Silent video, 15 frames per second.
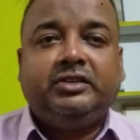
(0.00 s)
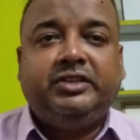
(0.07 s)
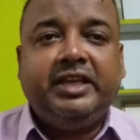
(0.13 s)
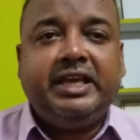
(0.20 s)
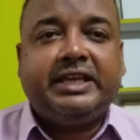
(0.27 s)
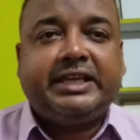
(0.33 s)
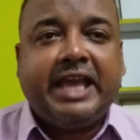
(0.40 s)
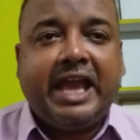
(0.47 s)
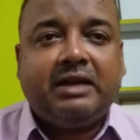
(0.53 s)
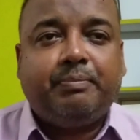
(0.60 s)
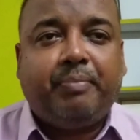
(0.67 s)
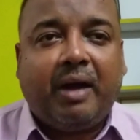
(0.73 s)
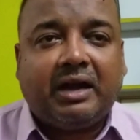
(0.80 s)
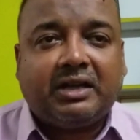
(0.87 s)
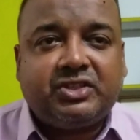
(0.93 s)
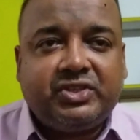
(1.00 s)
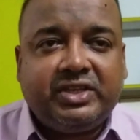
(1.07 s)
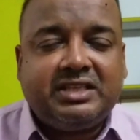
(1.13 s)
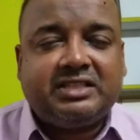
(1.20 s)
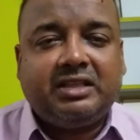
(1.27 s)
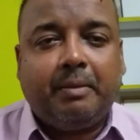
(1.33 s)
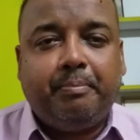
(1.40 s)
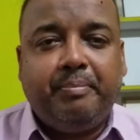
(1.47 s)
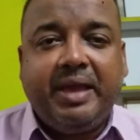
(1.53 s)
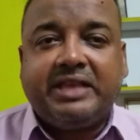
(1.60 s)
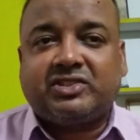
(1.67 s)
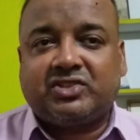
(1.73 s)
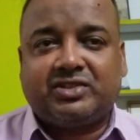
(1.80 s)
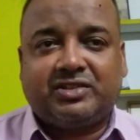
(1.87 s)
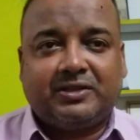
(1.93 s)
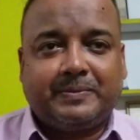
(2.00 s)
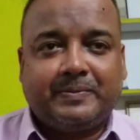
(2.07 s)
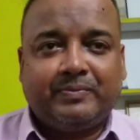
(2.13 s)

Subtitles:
they can purchase the best